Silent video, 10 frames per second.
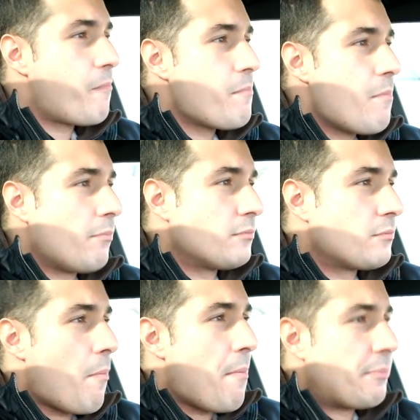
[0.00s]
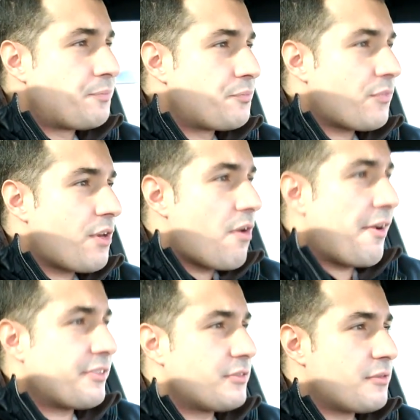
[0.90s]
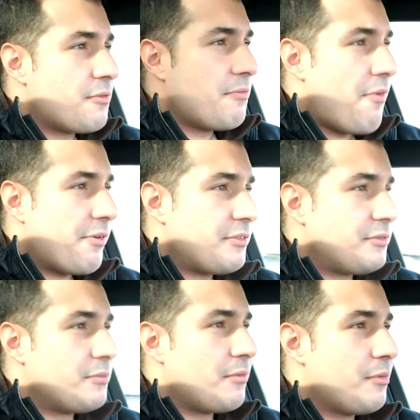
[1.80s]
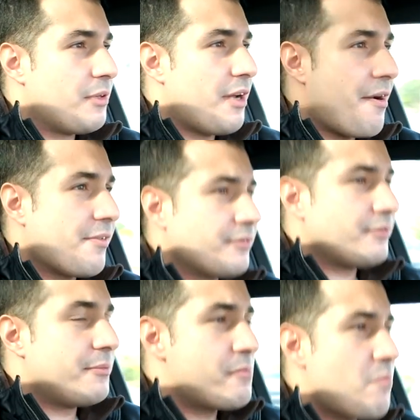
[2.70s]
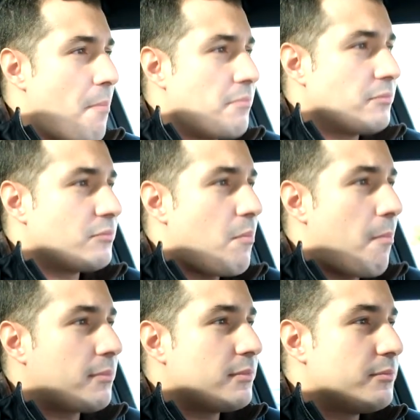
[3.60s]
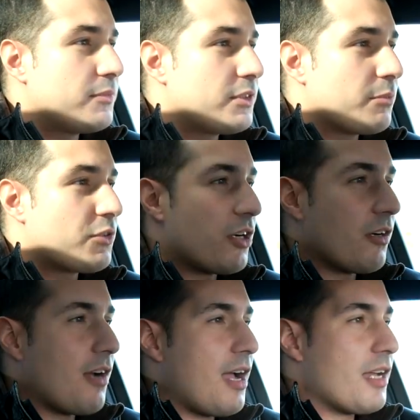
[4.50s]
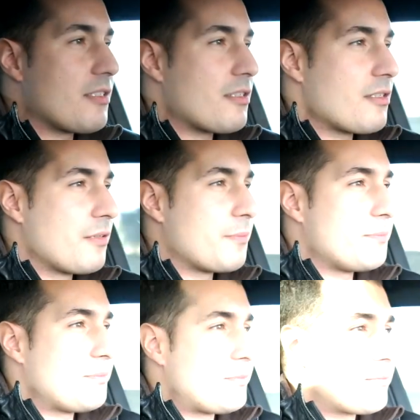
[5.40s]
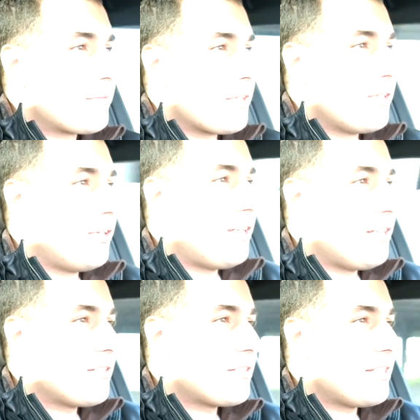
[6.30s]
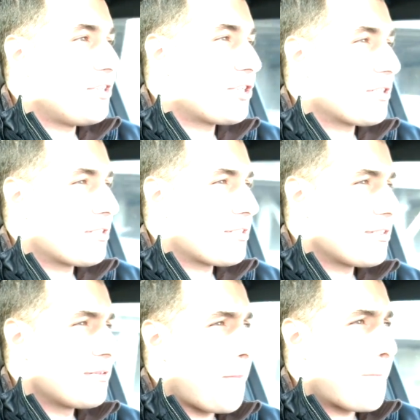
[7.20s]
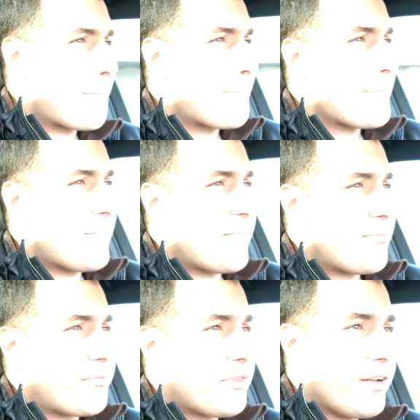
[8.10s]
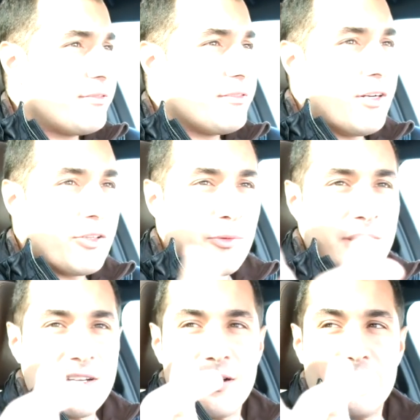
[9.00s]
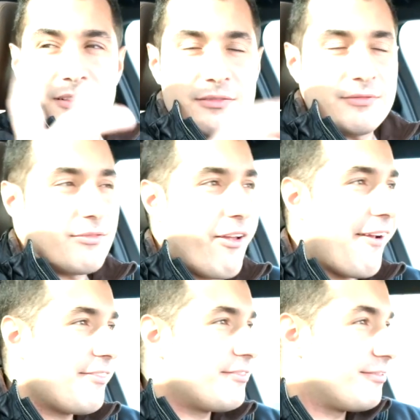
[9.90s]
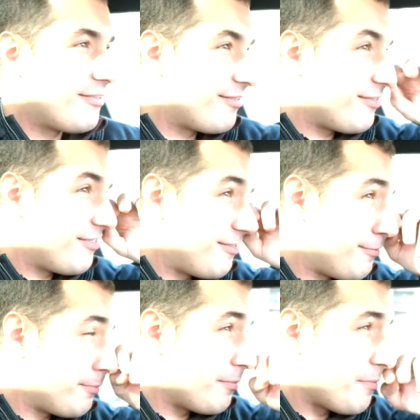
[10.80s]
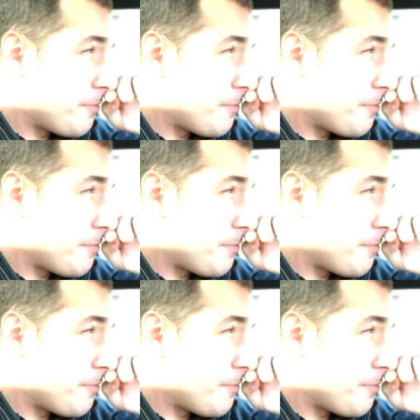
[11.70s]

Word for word: with some new funky artwork. Yeah. Some trucker hats, hoodies, t-shirts. Mm-hmm. Nice like uh, souvenirs. I find like when I go travel